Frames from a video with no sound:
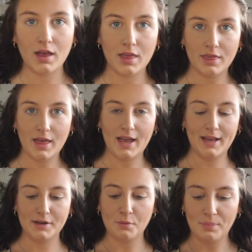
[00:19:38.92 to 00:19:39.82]

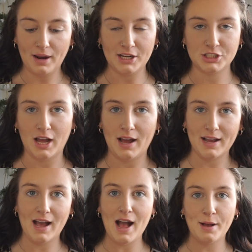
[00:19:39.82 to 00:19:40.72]
Then blush.
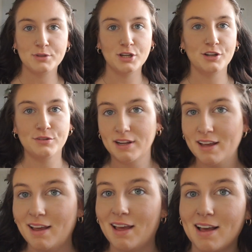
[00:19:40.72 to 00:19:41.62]
I
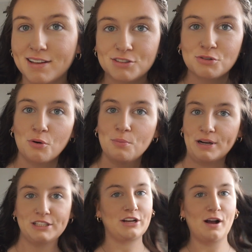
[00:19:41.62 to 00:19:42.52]
absolutely adore
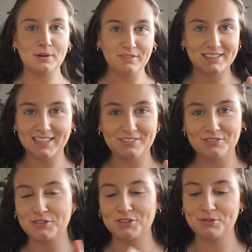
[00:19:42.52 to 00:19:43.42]
blush. I can't believe I didn't
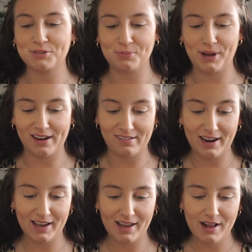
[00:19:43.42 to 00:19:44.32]
even used to wear
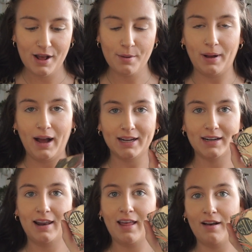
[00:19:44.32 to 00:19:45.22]
it, but I
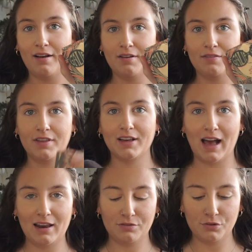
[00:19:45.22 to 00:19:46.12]
love
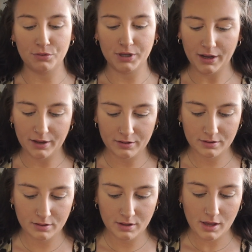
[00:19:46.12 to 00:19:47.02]
California
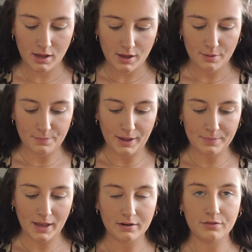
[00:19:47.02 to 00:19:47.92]
by
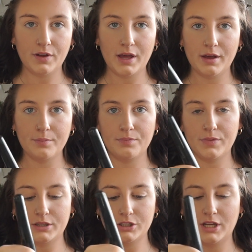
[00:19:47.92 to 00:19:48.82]
Benefit.
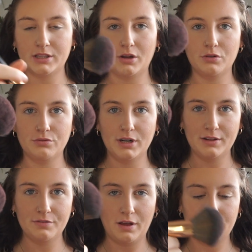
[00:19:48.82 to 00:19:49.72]
I just take that on a really
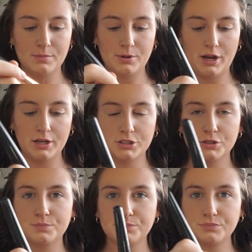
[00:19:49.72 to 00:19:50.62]
fluffy brush,
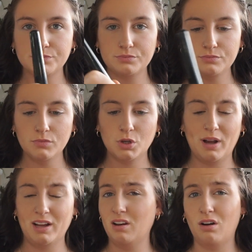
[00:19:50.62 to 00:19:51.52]

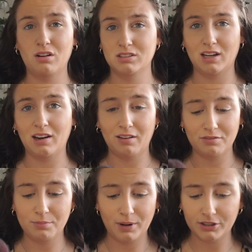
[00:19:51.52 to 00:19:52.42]
quite a lot because I love
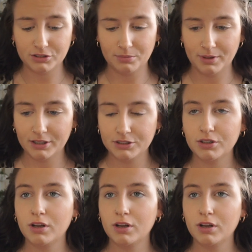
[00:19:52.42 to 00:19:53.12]
blush so much.